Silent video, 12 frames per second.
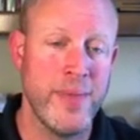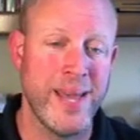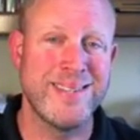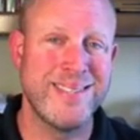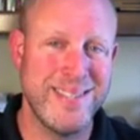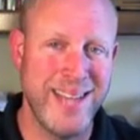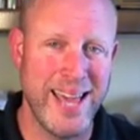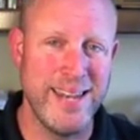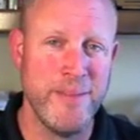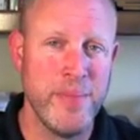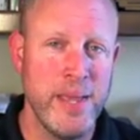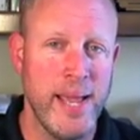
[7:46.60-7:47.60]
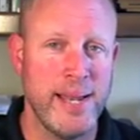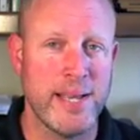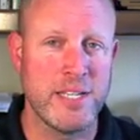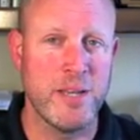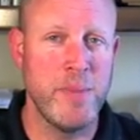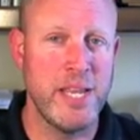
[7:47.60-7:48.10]
That said, it
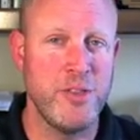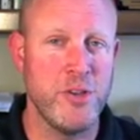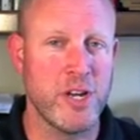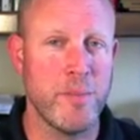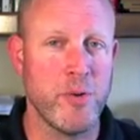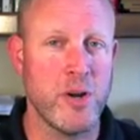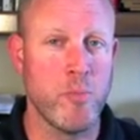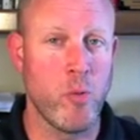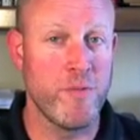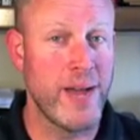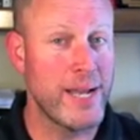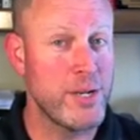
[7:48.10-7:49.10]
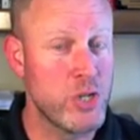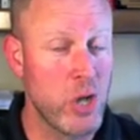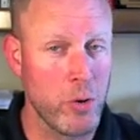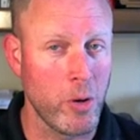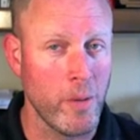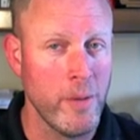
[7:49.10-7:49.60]
doesn't mean you're going to burn more fat
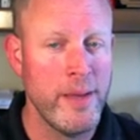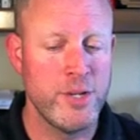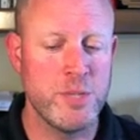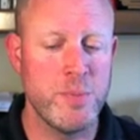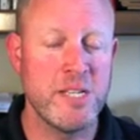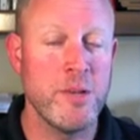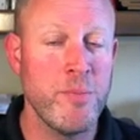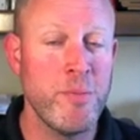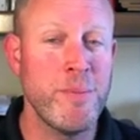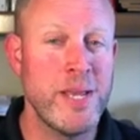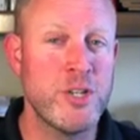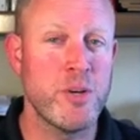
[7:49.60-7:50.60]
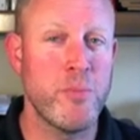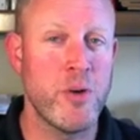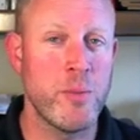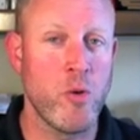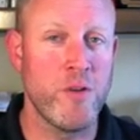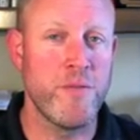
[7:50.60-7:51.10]
total. It just simply means you're
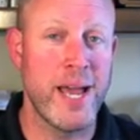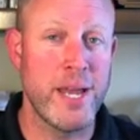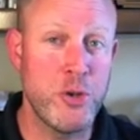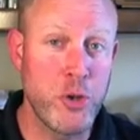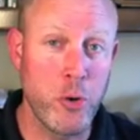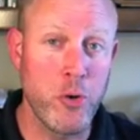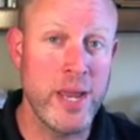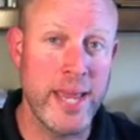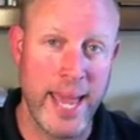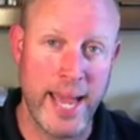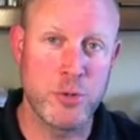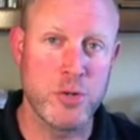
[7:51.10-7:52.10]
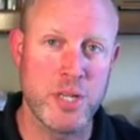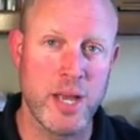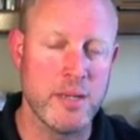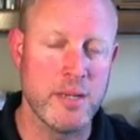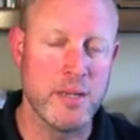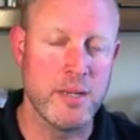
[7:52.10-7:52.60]
burning more fat during
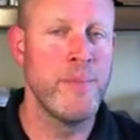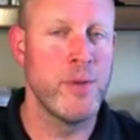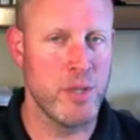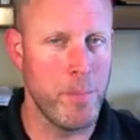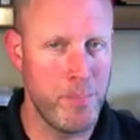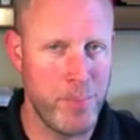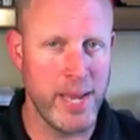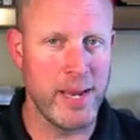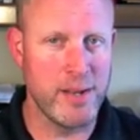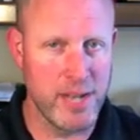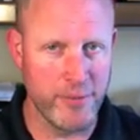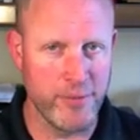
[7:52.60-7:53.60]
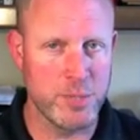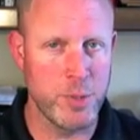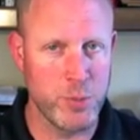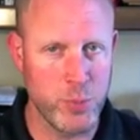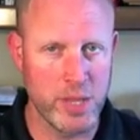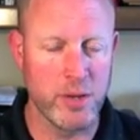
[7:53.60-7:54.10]
exercise. There's a big difference
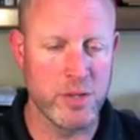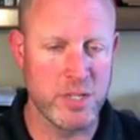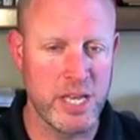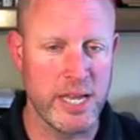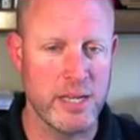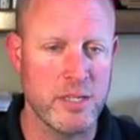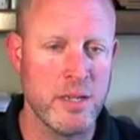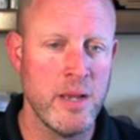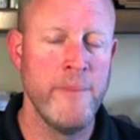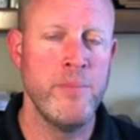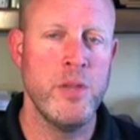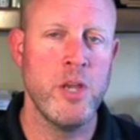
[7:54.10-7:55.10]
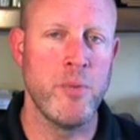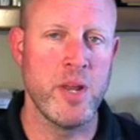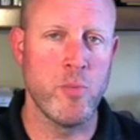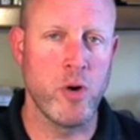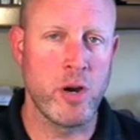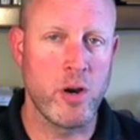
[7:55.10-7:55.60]
between those things. You're
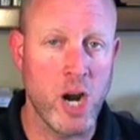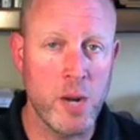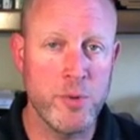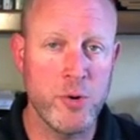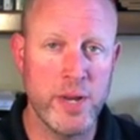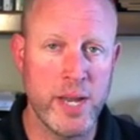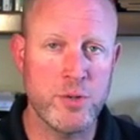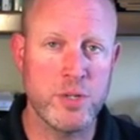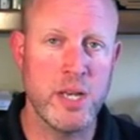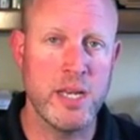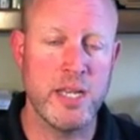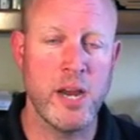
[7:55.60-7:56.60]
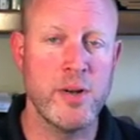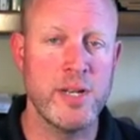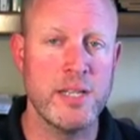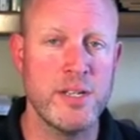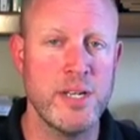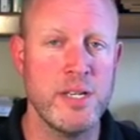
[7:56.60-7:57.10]
burning more carb during exercise, higher
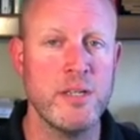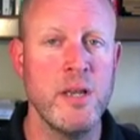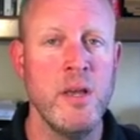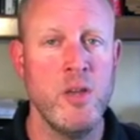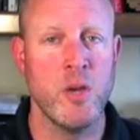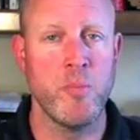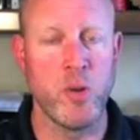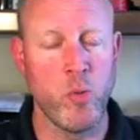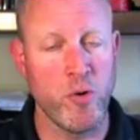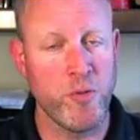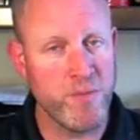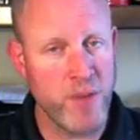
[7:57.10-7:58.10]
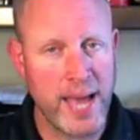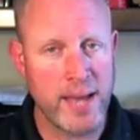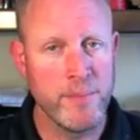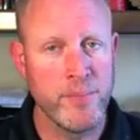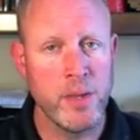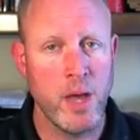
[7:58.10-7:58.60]
intensities. You're burning more fat
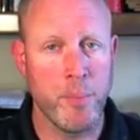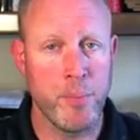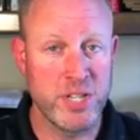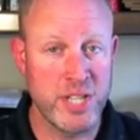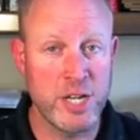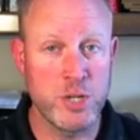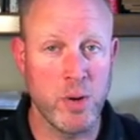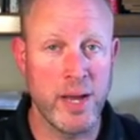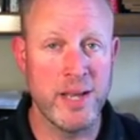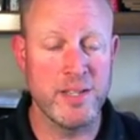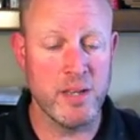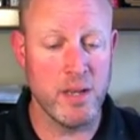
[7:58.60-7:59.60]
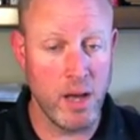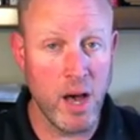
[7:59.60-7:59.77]
percentage-wise